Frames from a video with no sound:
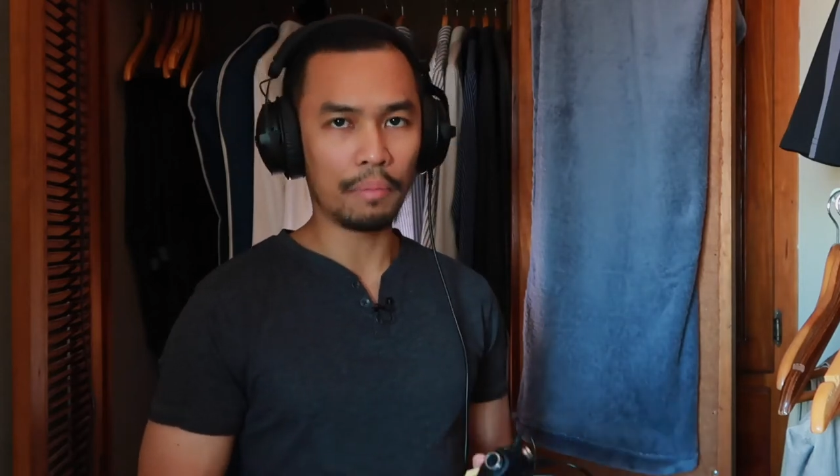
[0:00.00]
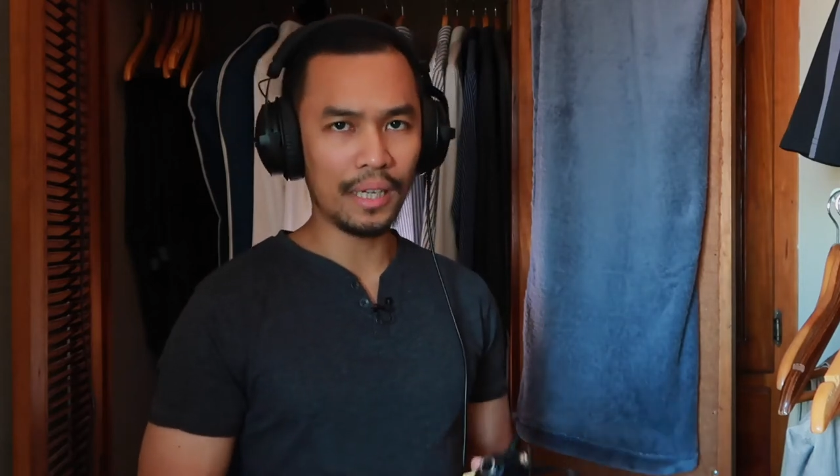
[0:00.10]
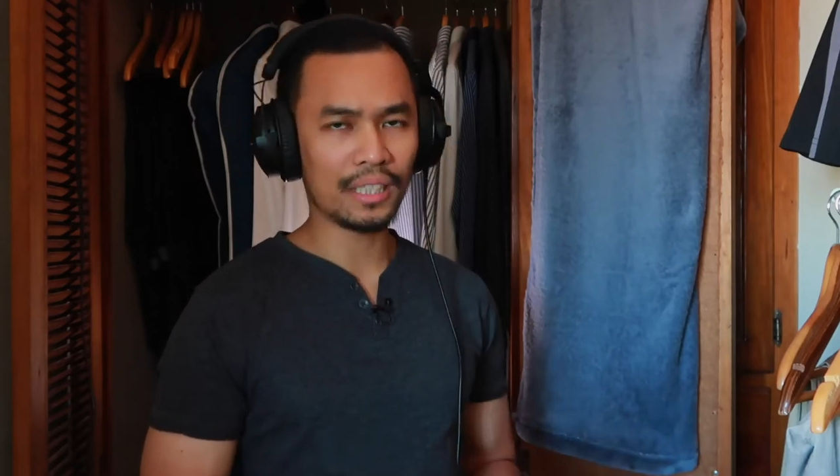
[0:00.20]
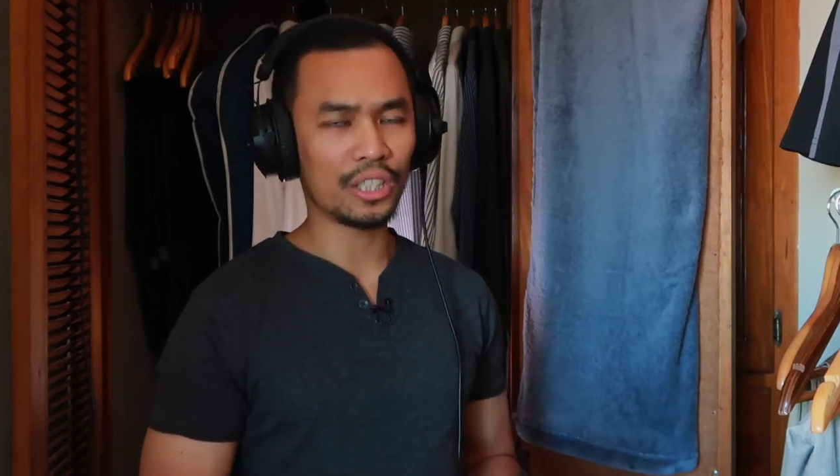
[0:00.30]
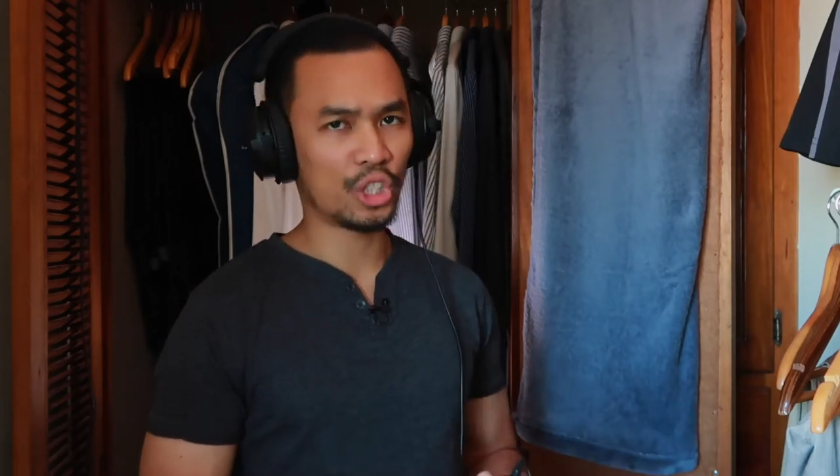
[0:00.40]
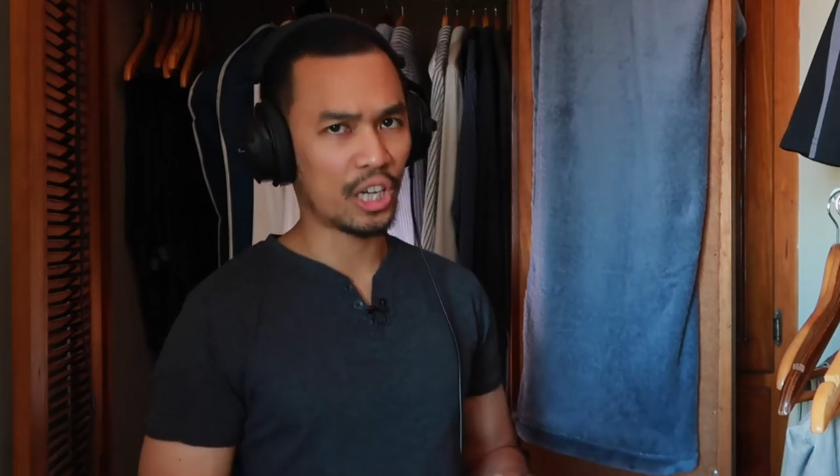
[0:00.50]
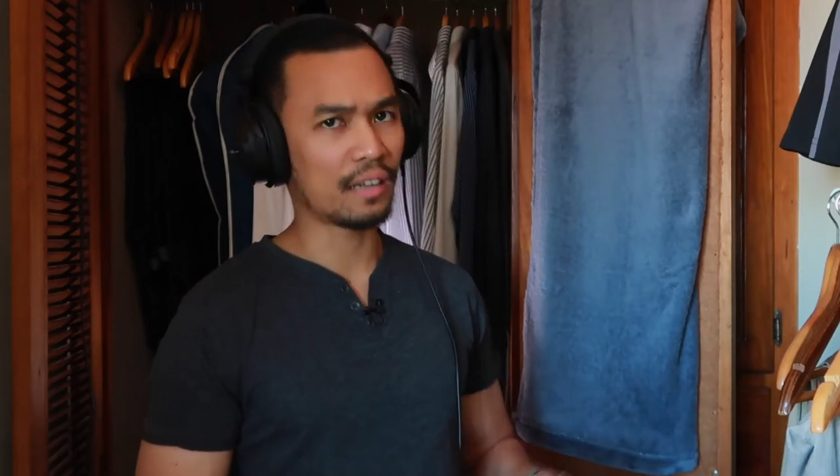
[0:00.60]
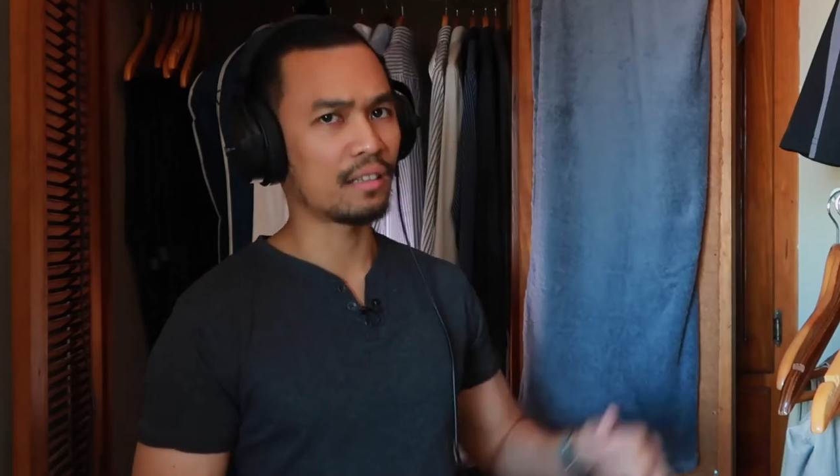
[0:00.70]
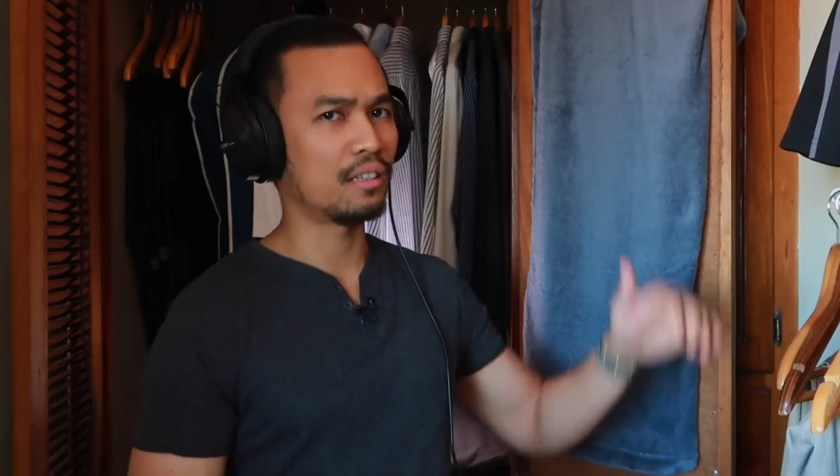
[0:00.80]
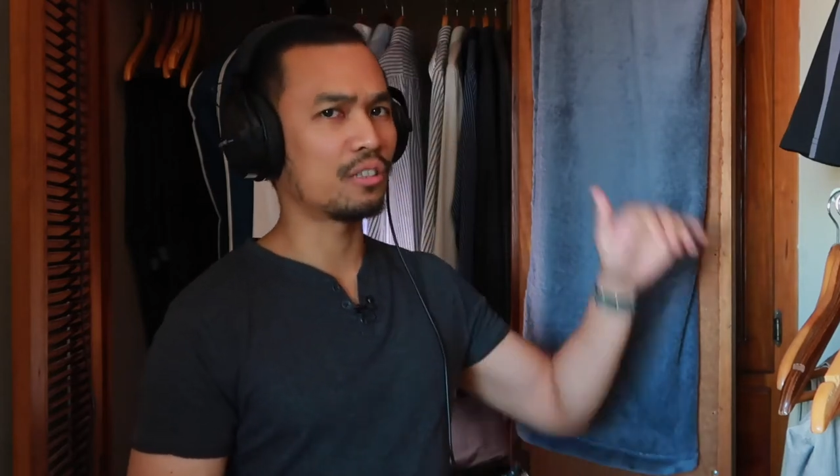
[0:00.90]
please
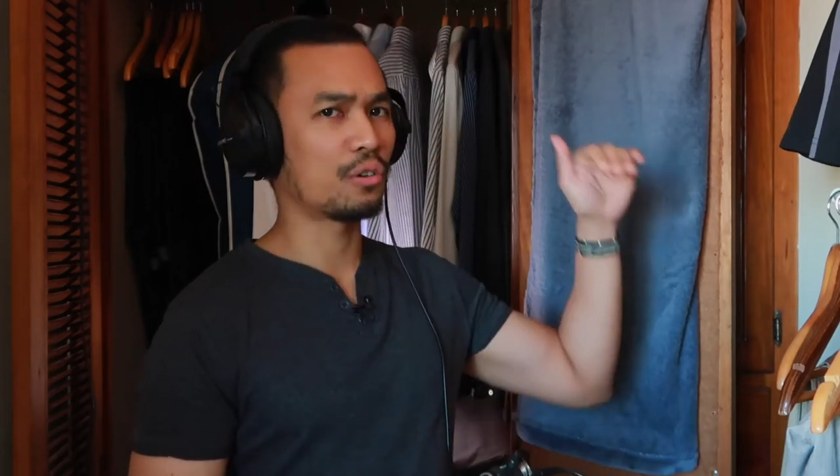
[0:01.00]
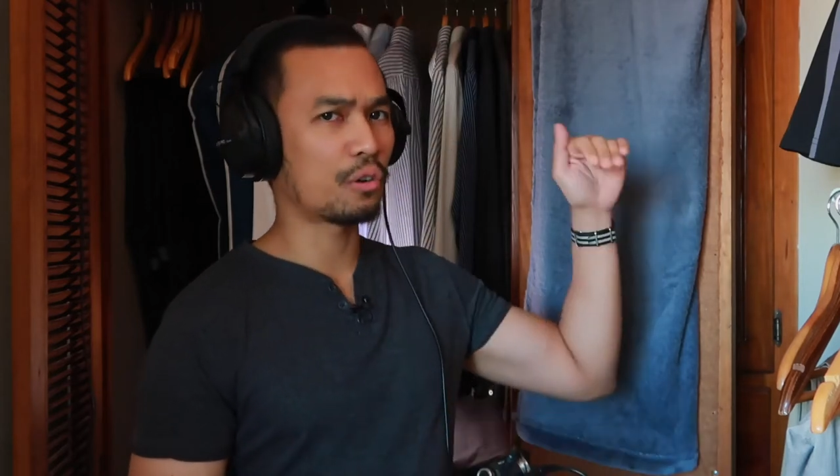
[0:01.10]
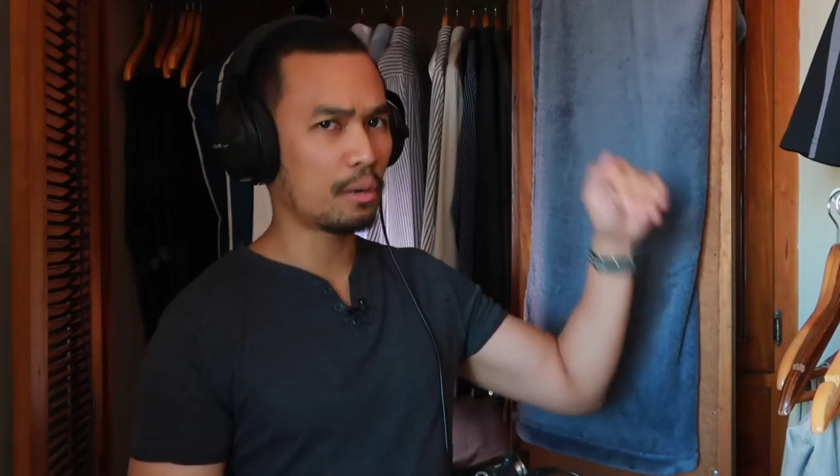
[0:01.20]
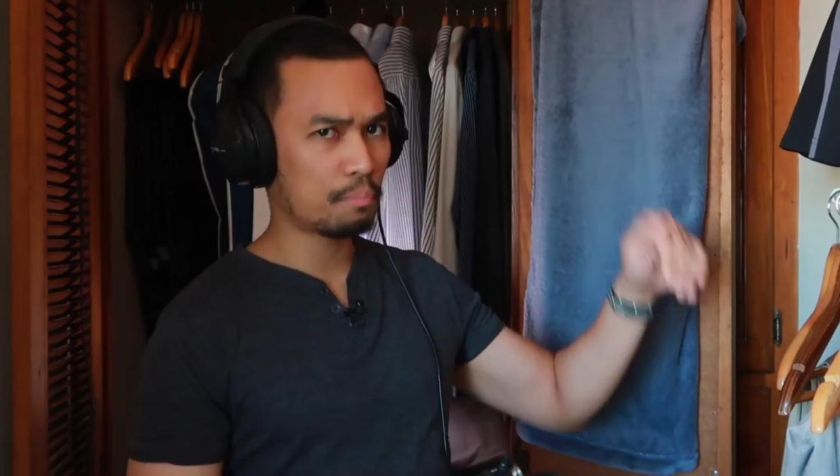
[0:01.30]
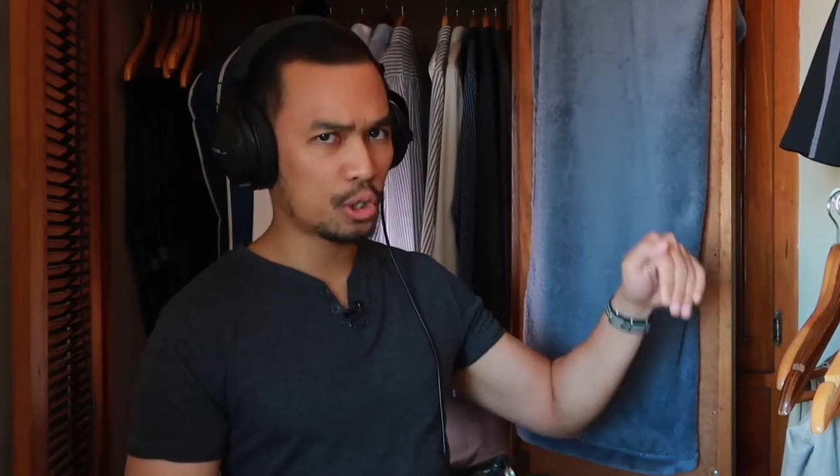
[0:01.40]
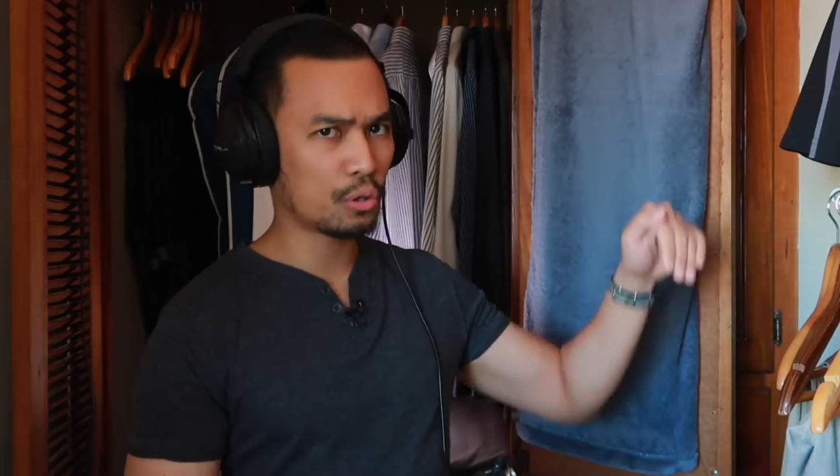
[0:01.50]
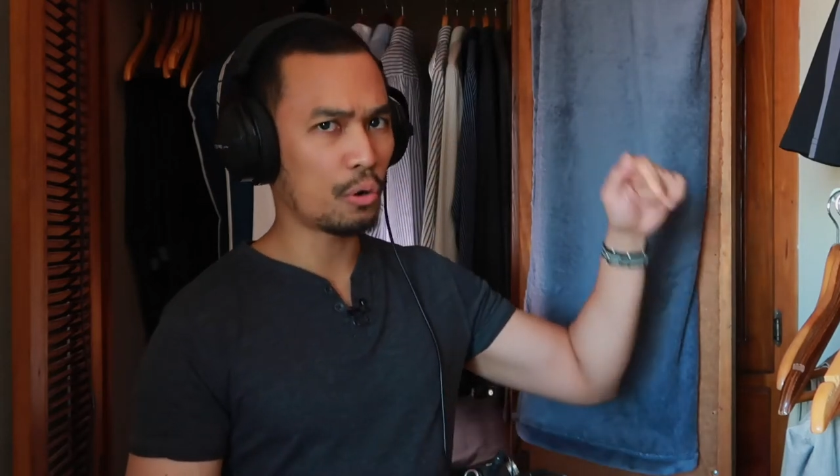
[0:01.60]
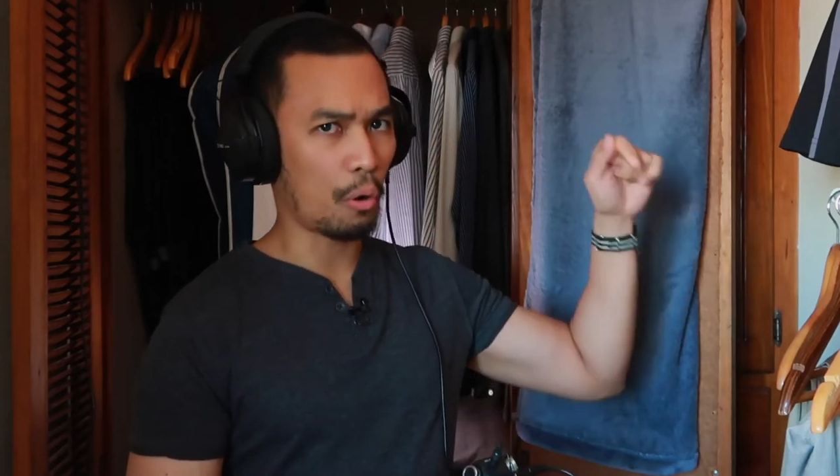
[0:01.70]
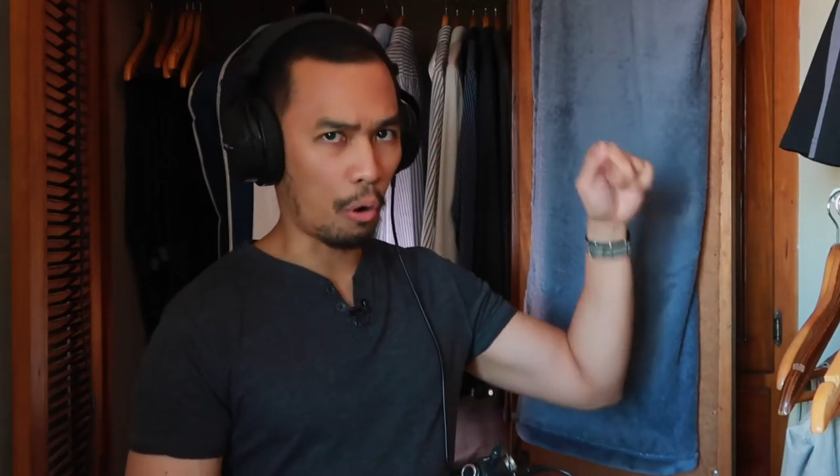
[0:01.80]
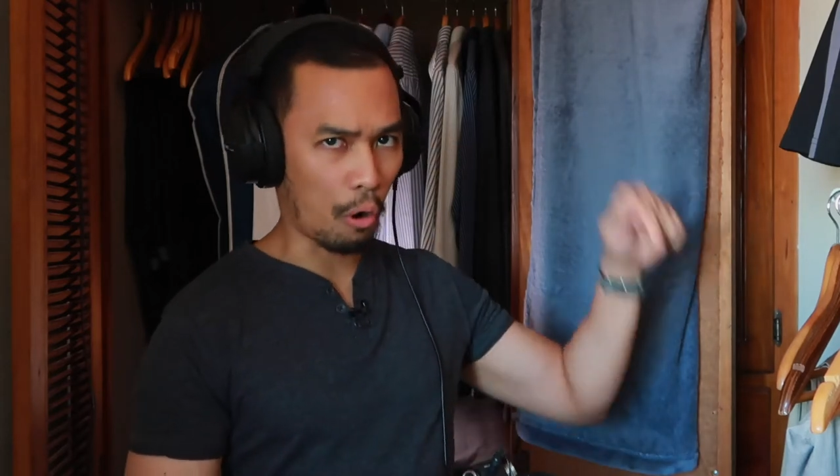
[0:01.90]
check the description